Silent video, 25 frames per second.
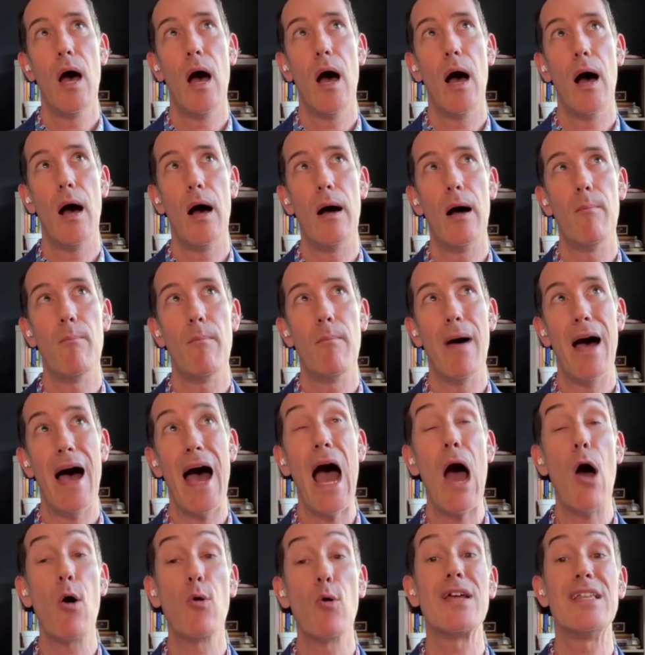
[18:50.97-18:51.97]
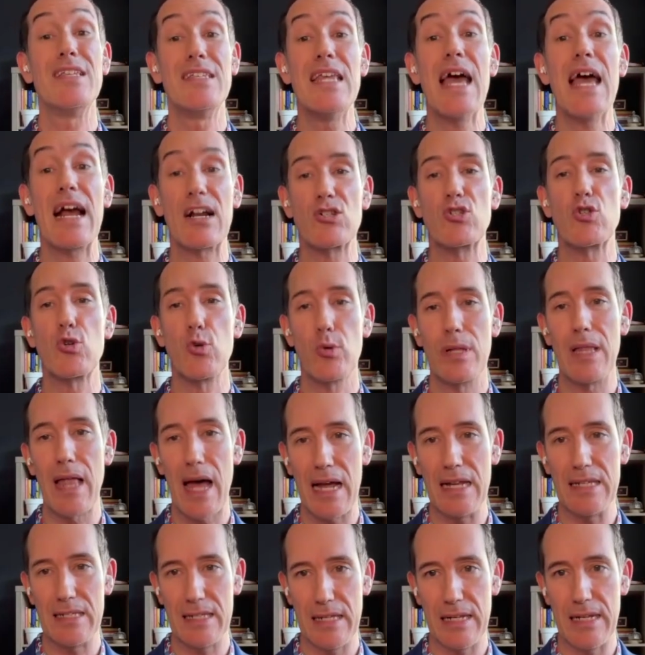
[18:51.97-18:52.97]

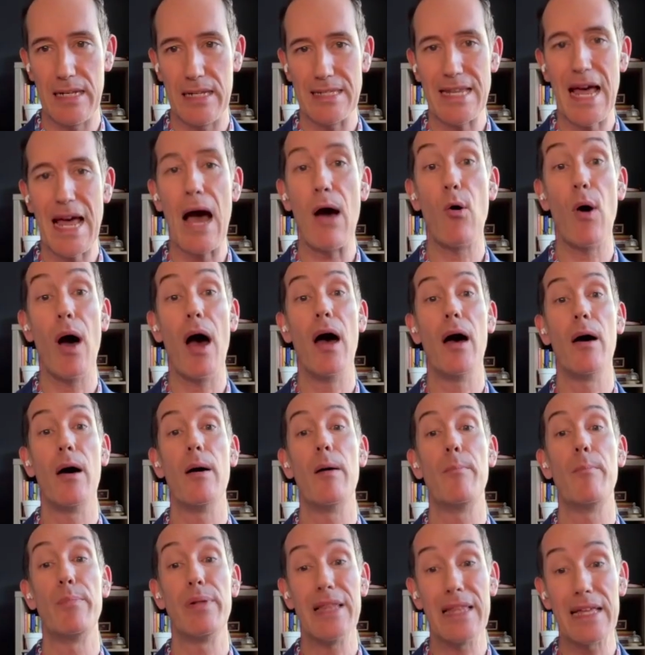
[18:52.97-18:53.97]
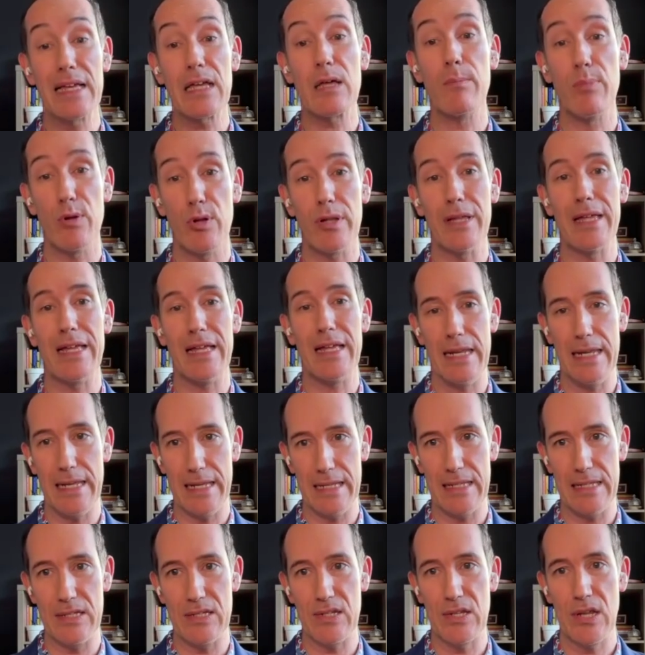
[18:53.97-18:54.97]
contextualized it is, how applicable it
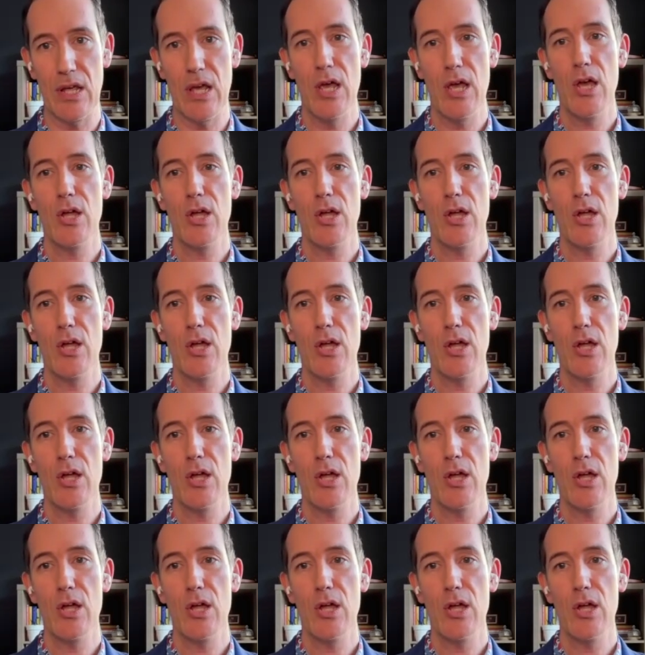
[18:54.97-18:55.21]
is